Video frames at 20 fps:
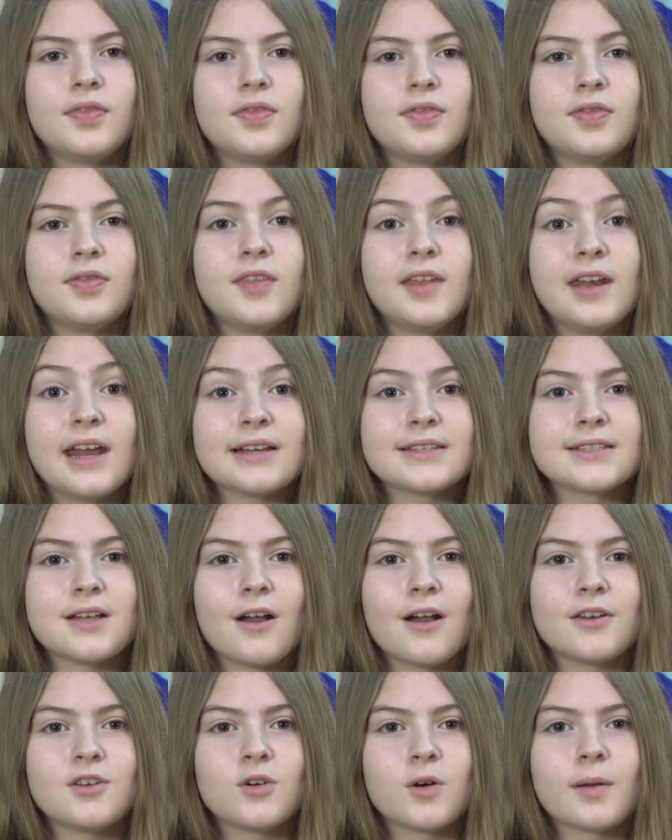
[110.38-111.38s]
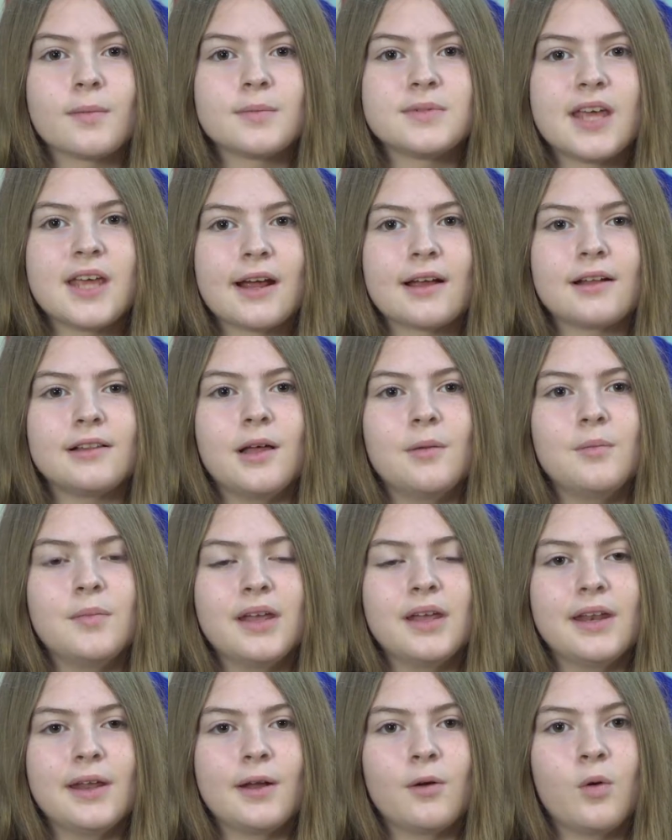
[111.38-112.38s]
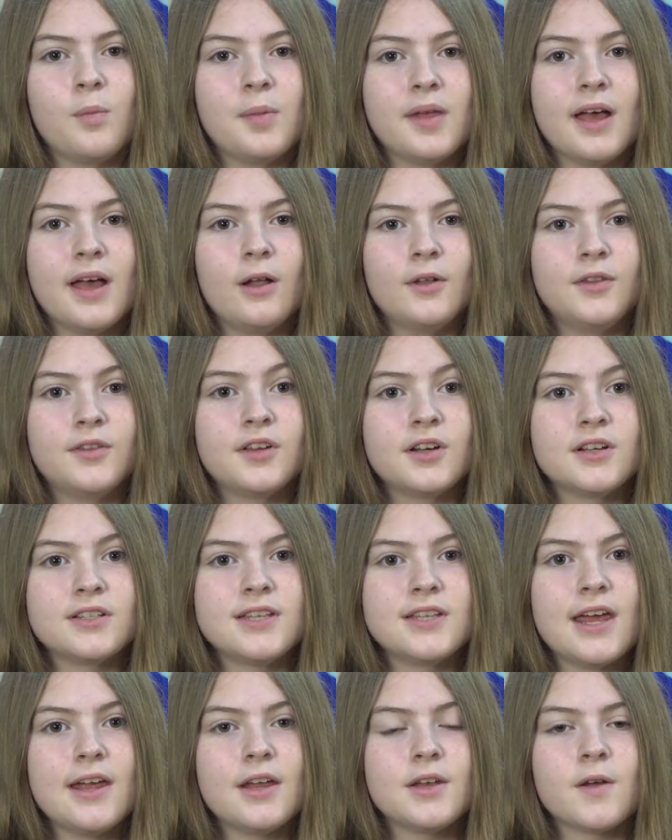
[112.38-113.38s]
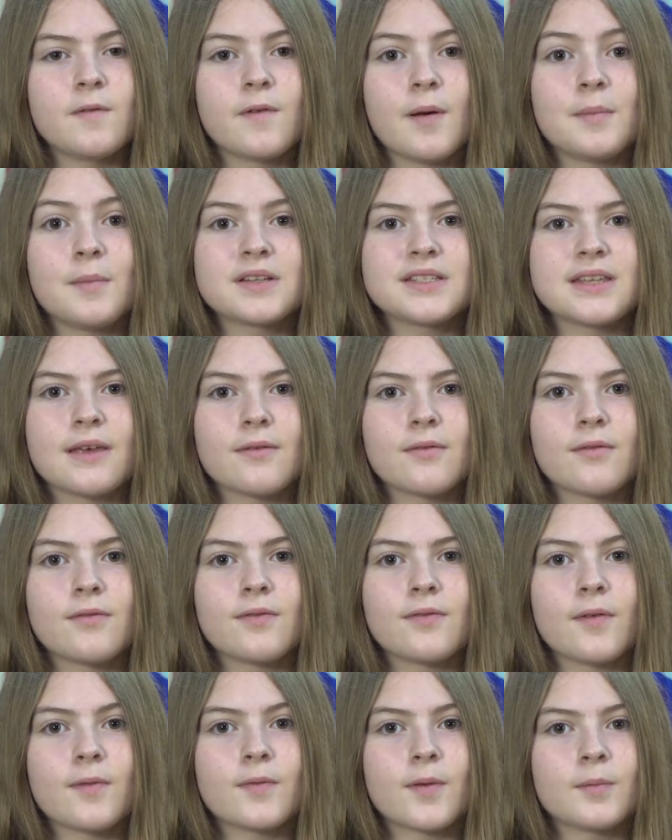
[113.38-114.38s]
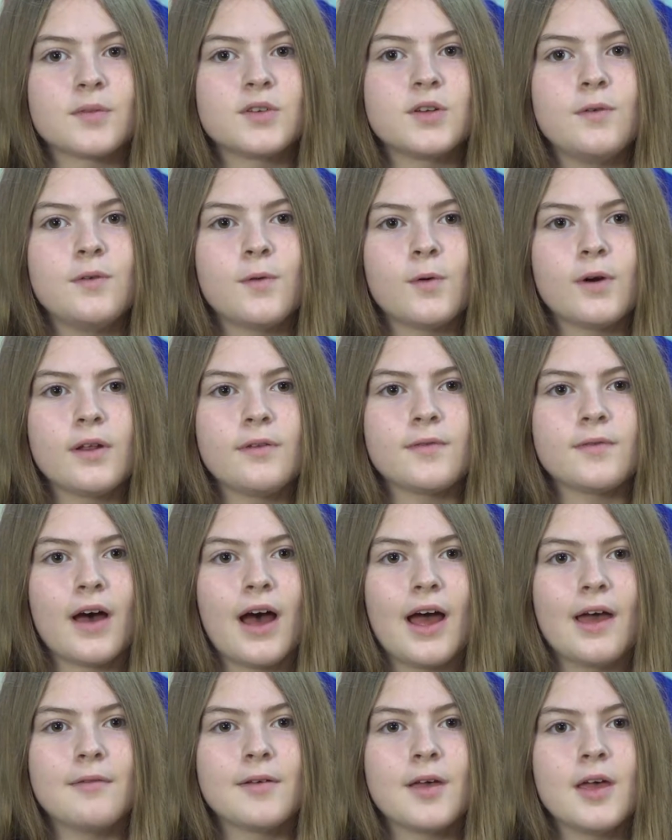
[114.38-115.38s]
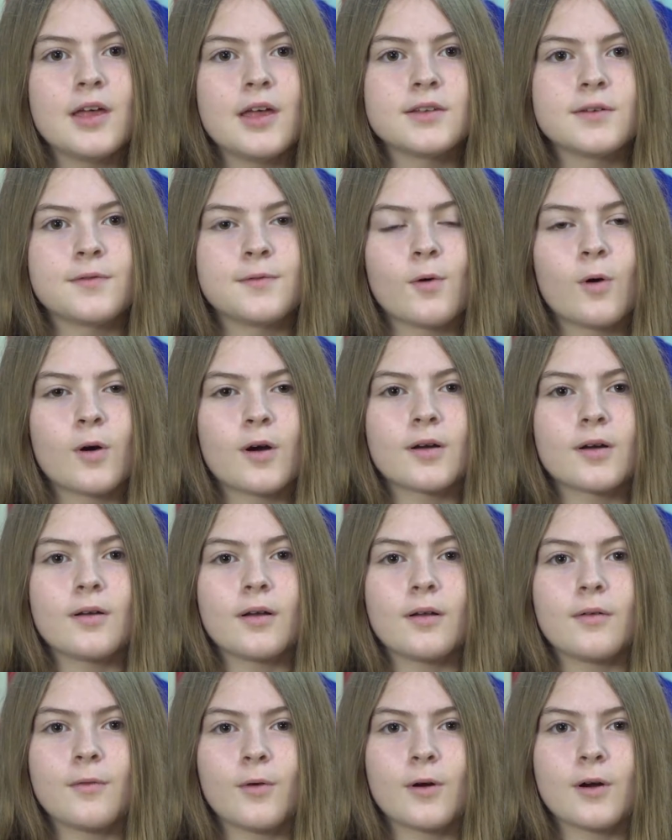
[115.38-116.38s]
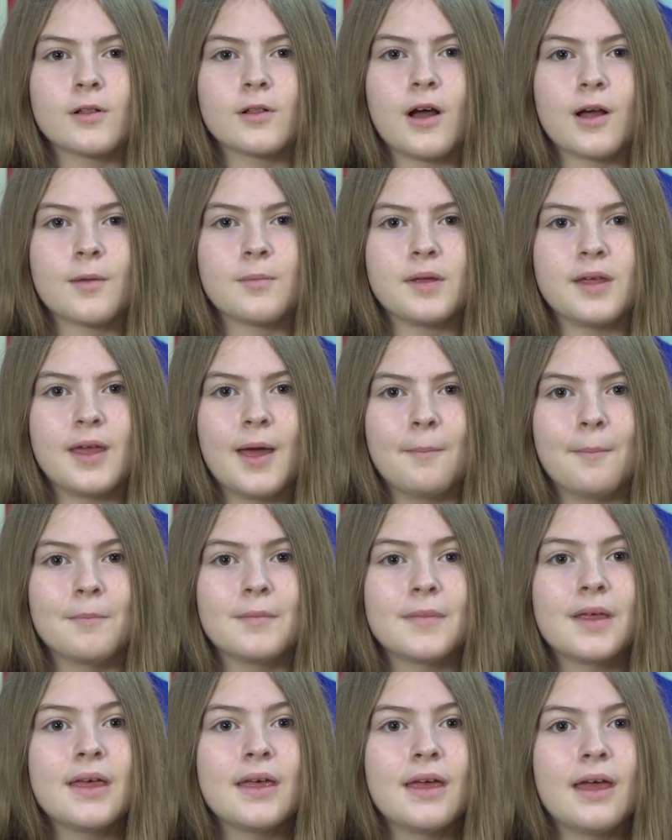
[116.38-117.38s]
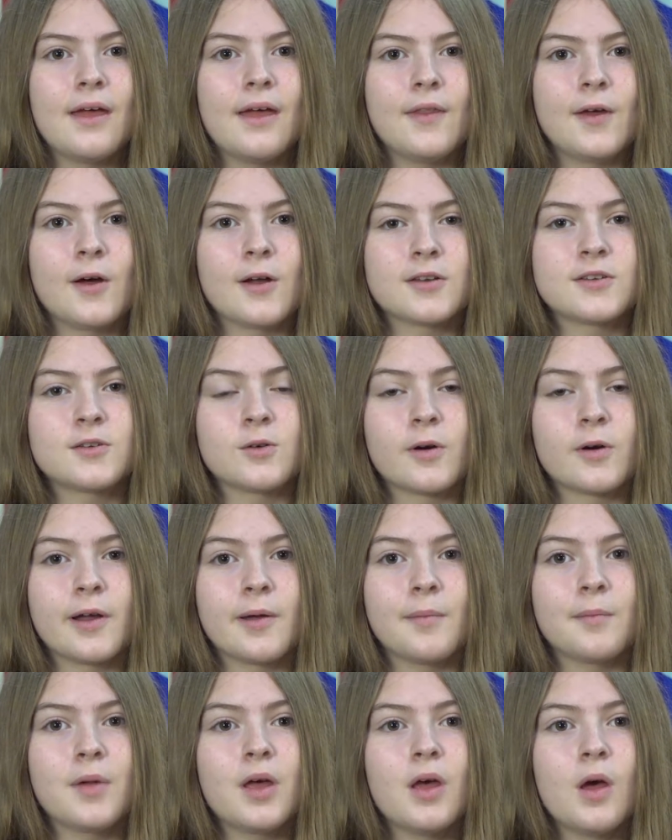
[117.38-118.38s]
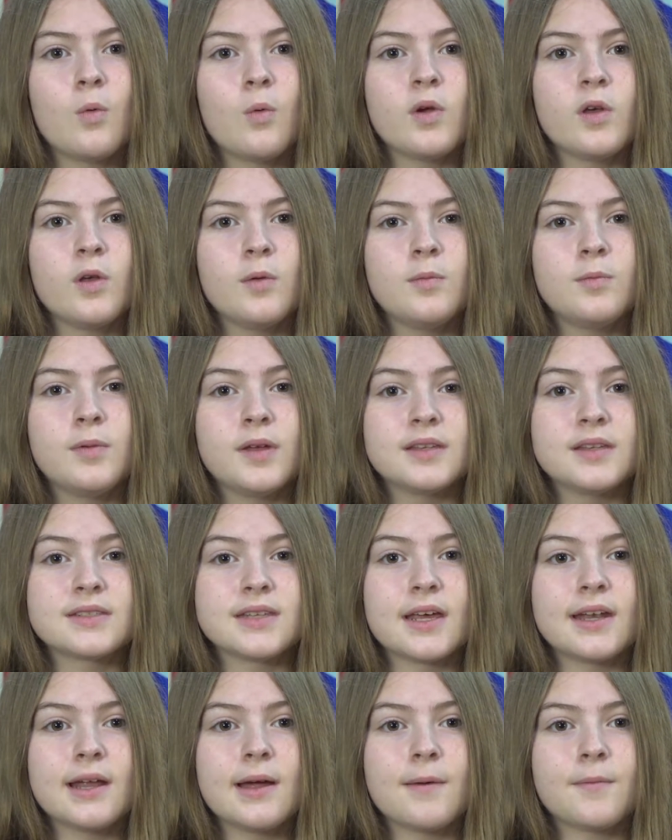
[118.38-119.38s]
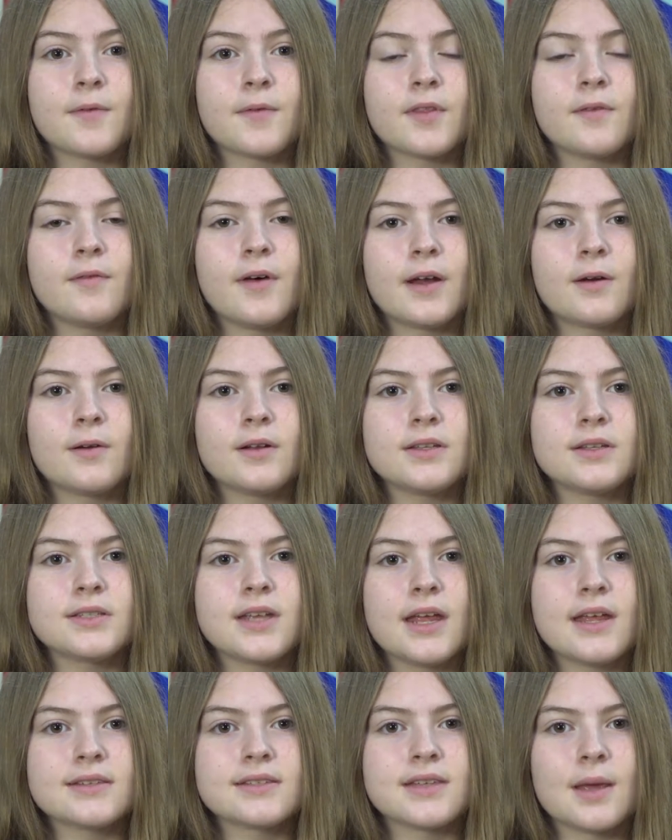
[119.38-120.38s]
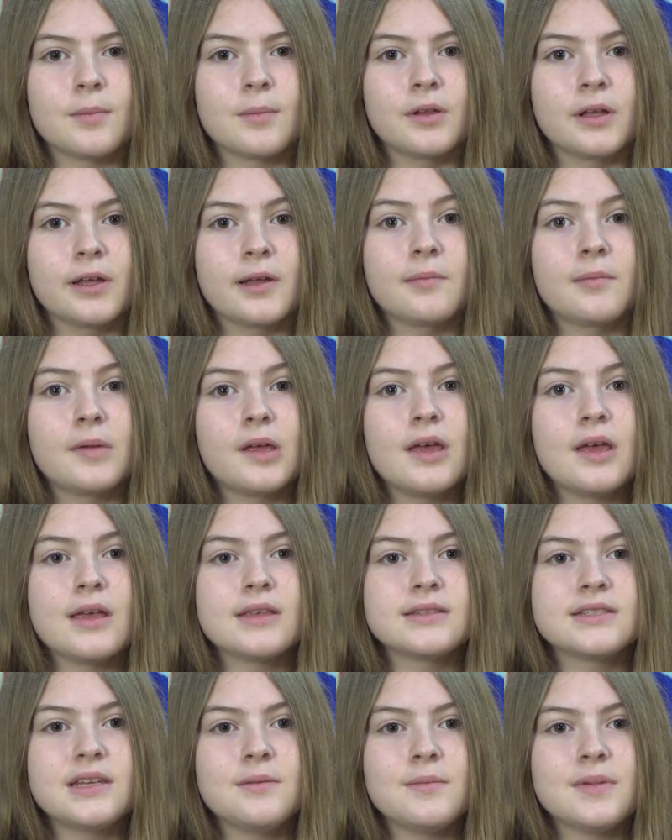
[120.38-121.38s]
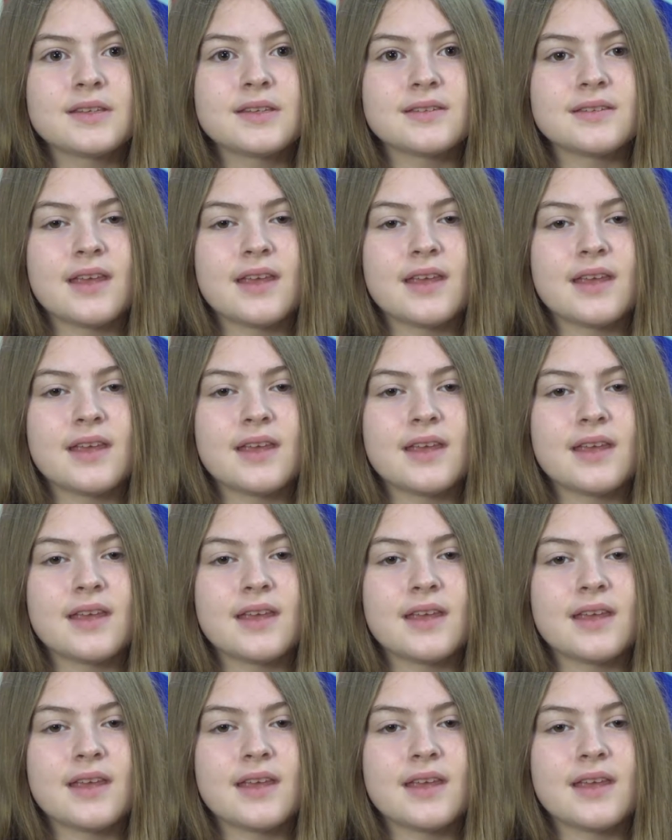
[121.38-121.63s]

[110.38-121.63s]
The next Auditorium Tech Club meeting will be held Thursday, November 7th from 2.45 to 4, 4 o'clock p.m. in the auditorium. We will be setting up for the Veterans Day Assembly. See Mrs.